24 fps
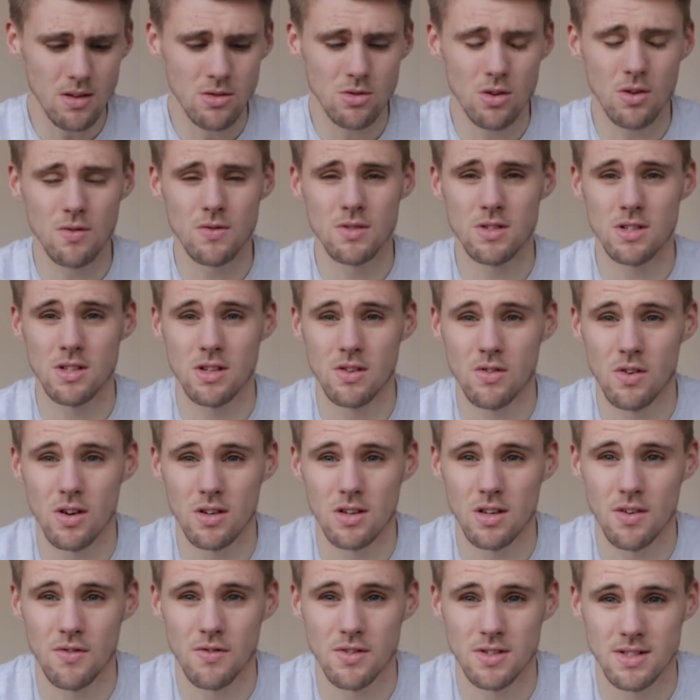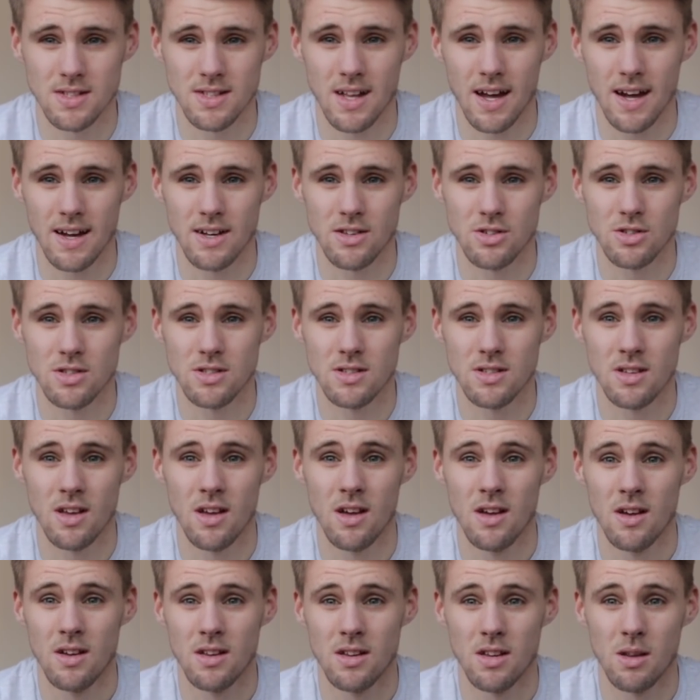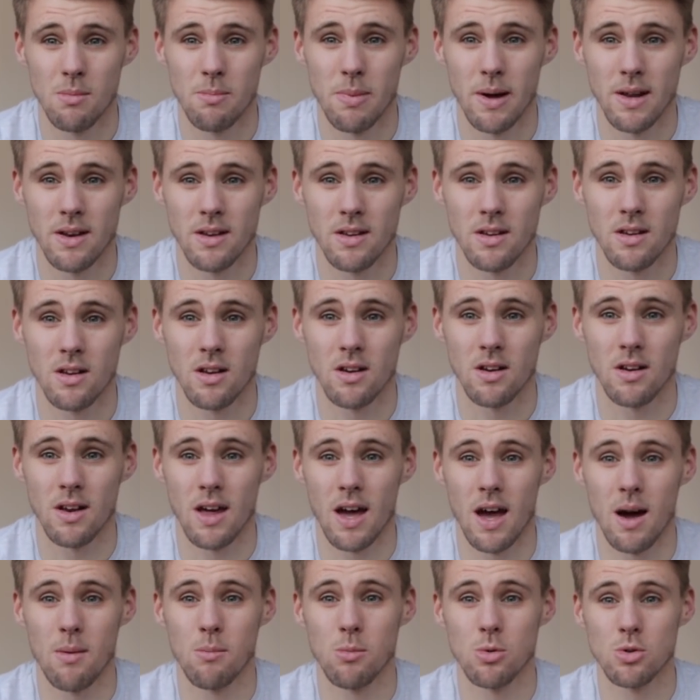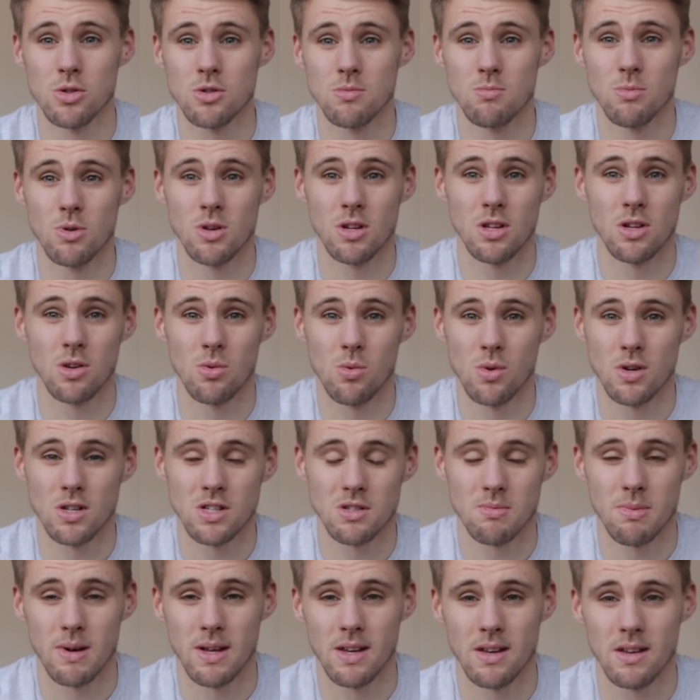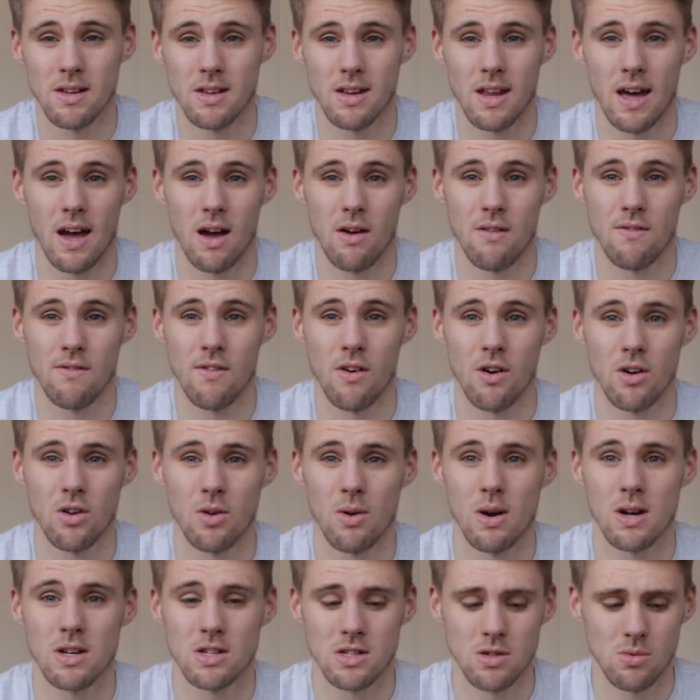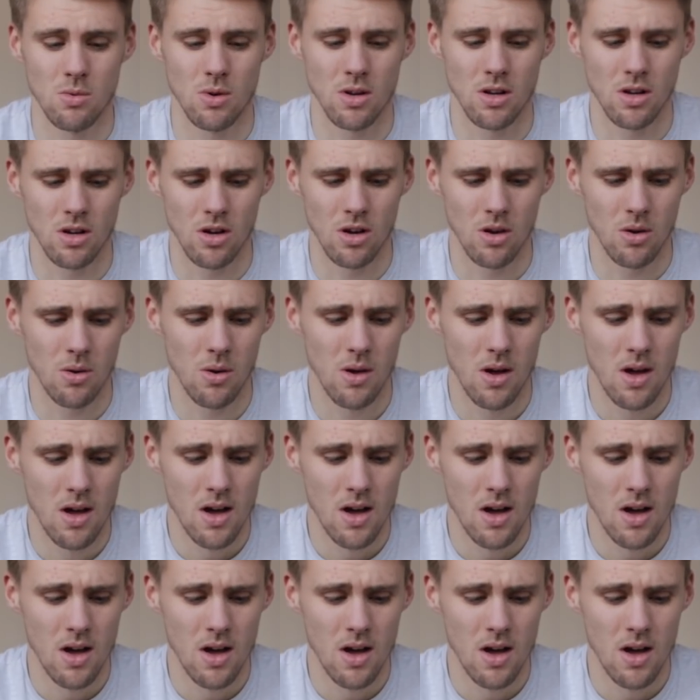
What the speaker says: So obviously you've got different stages depending on how much money you want to spend and how far you actually want to go.